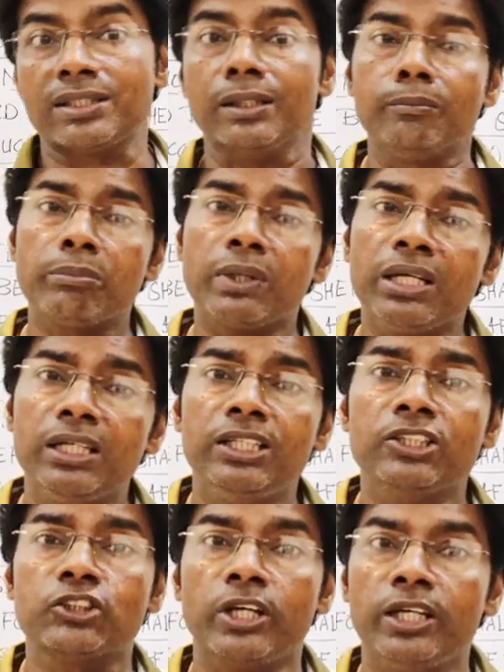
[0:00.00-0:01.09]
Simply
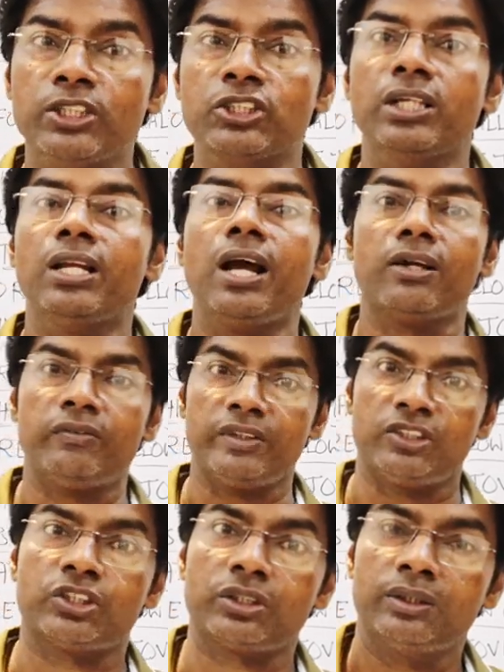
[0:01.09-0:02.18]
he changed the
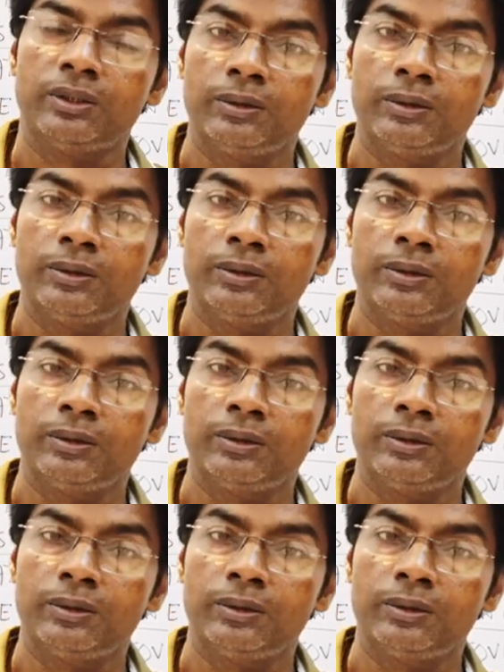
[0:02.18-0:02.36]
language.